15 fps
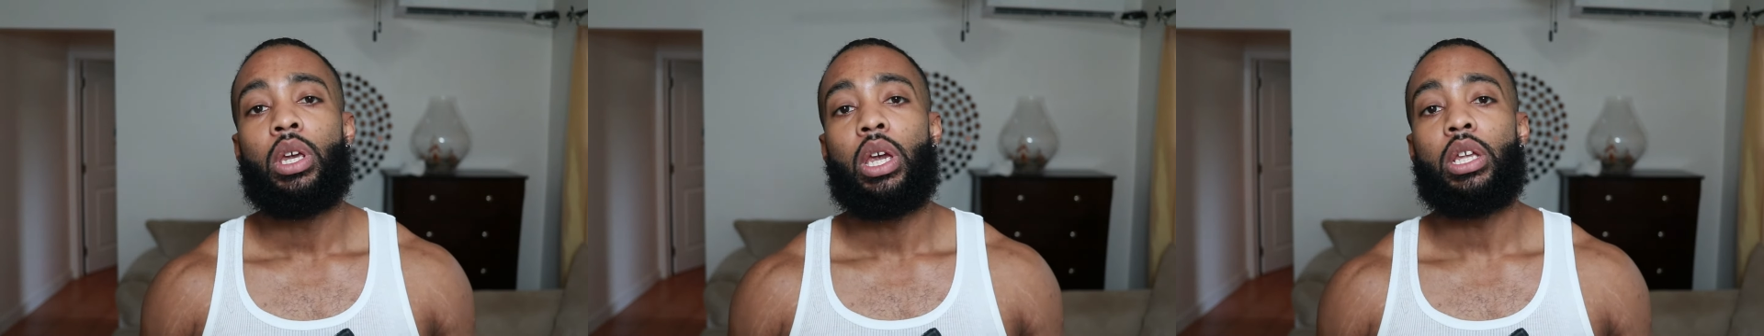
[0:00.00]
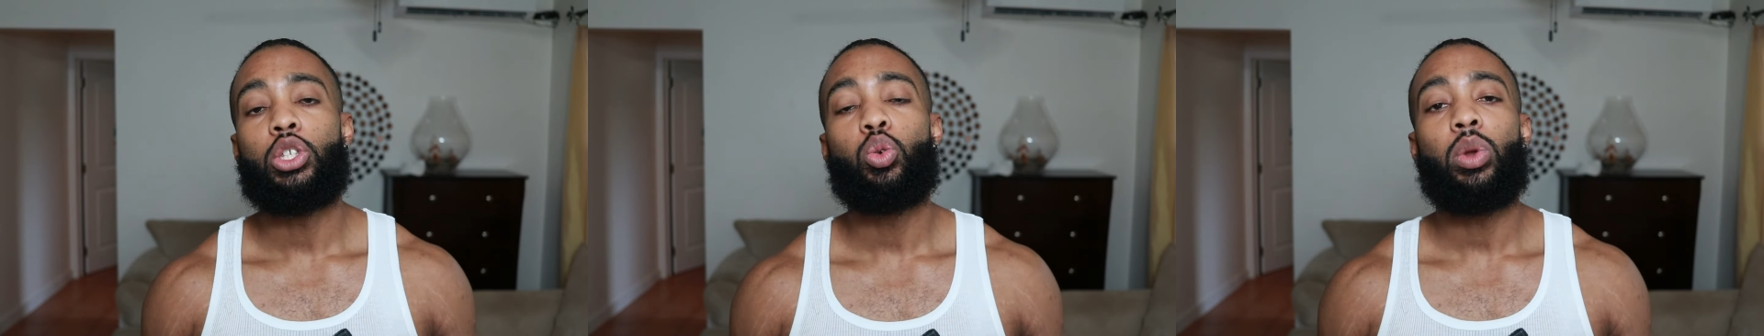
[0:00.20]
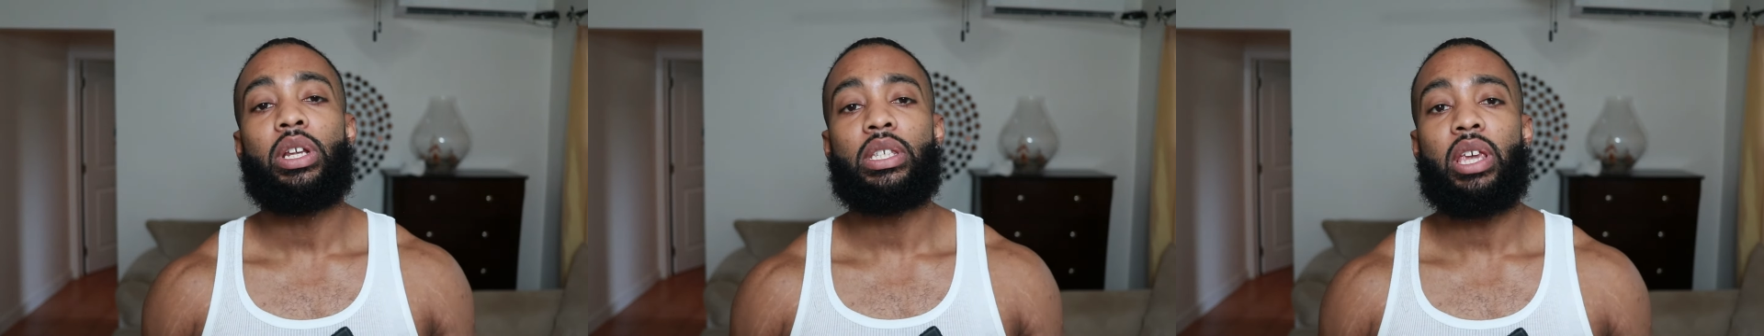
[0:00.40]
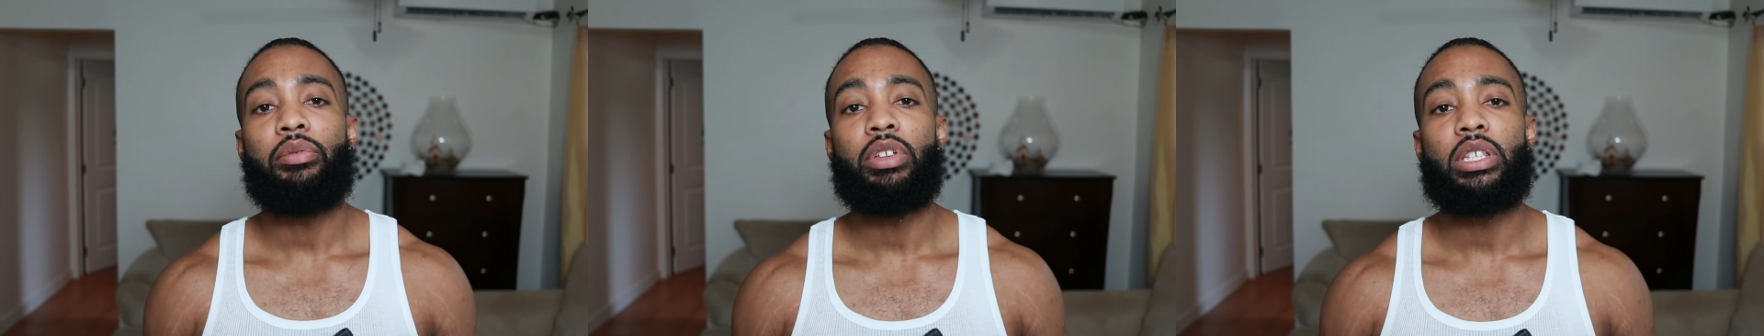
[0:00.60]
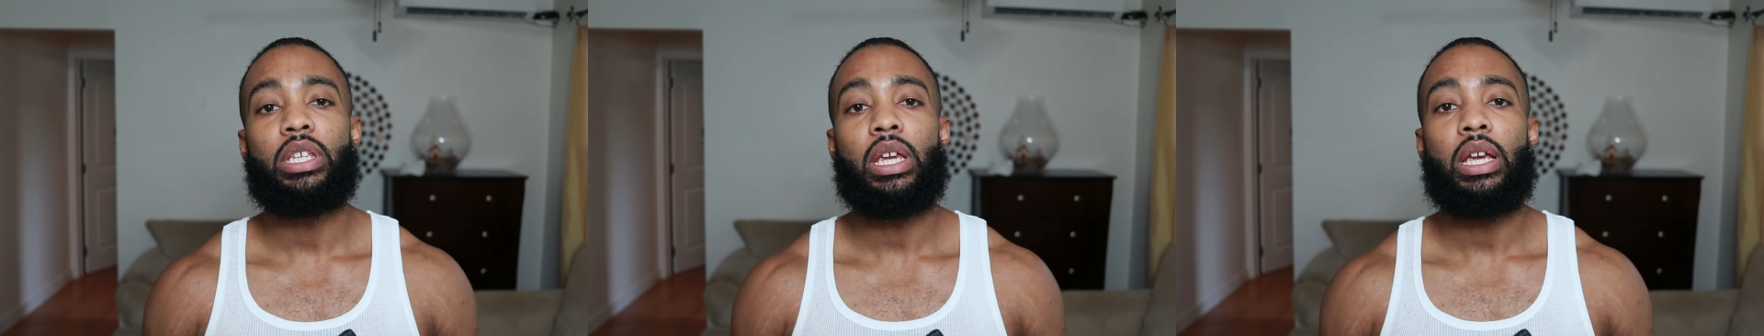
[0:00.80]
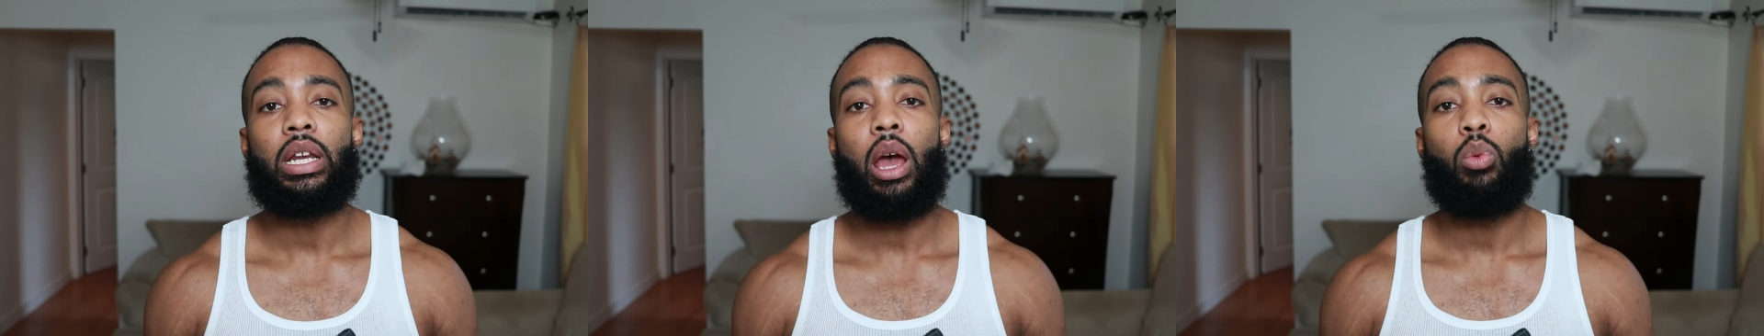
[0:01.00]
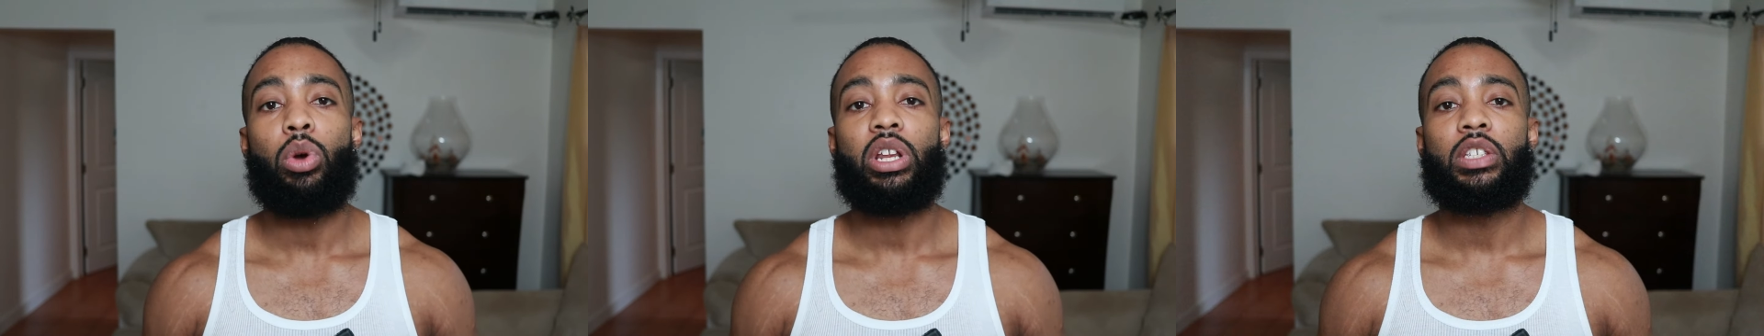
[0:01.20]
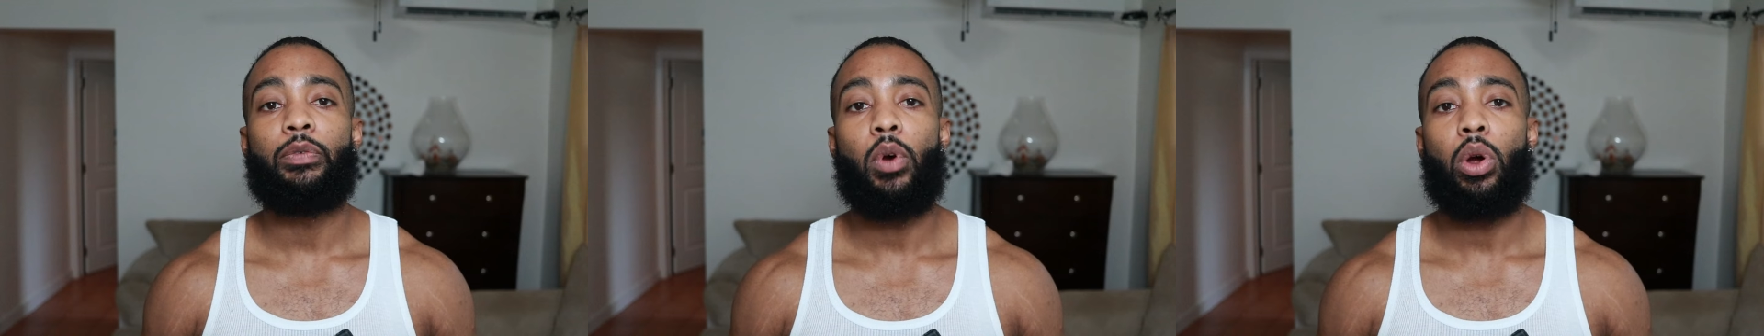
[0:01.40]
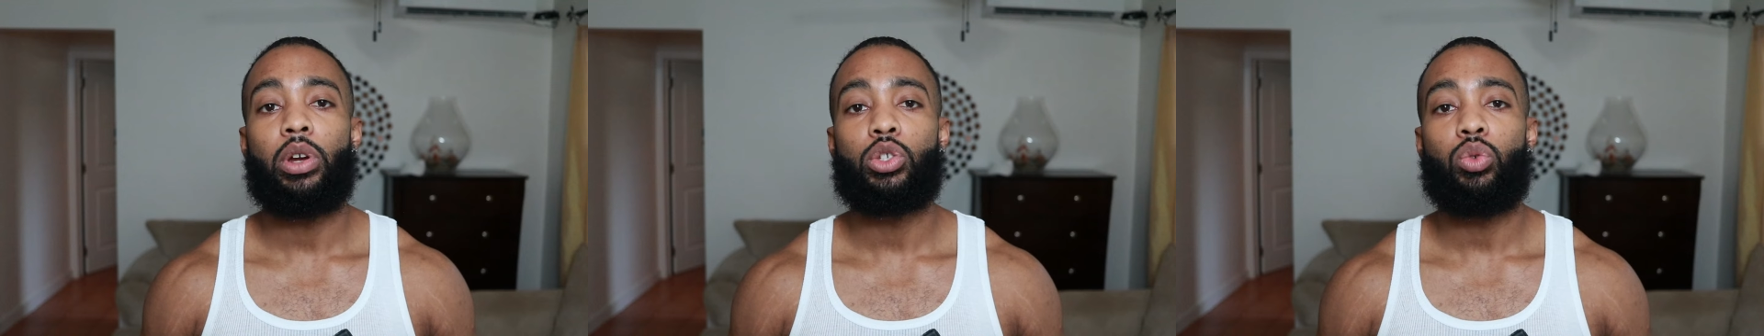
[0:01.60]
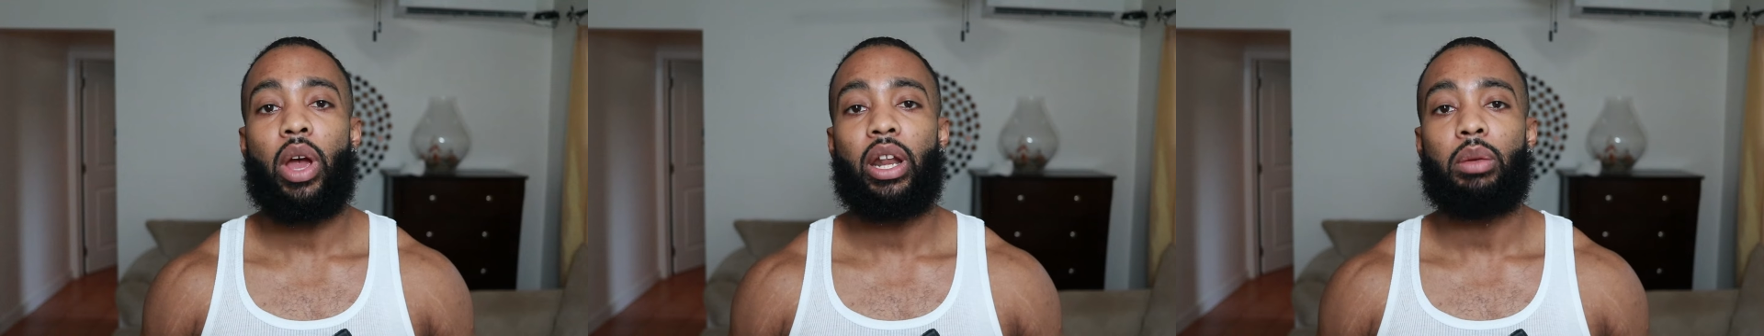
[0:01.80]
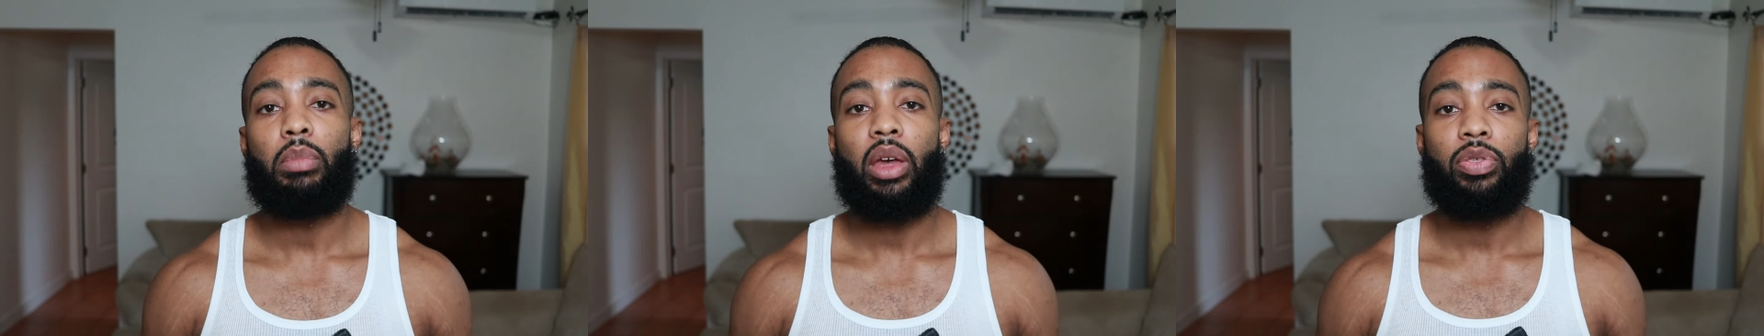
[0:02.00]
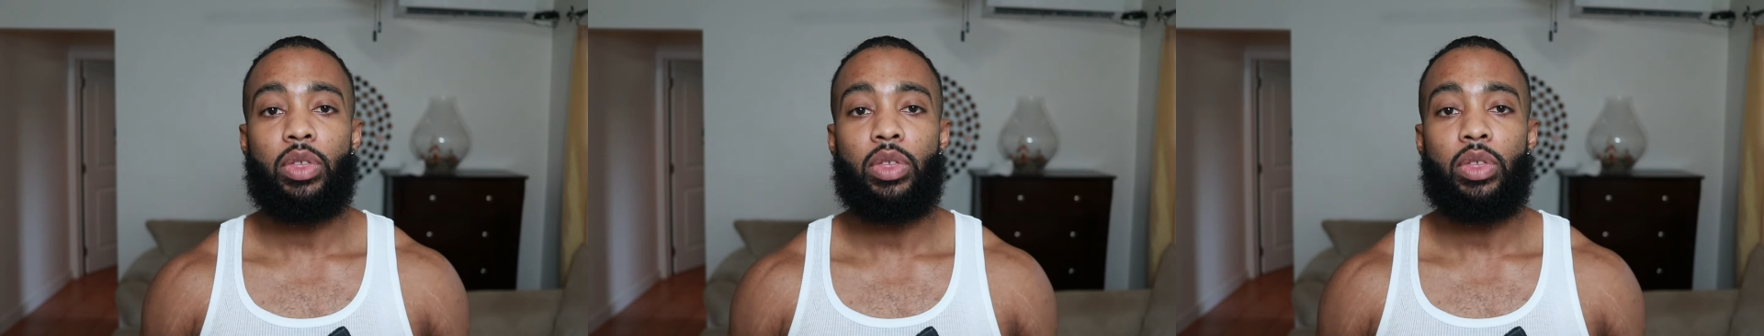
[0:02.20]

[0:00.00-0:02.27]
In 2017, I went as far as writing my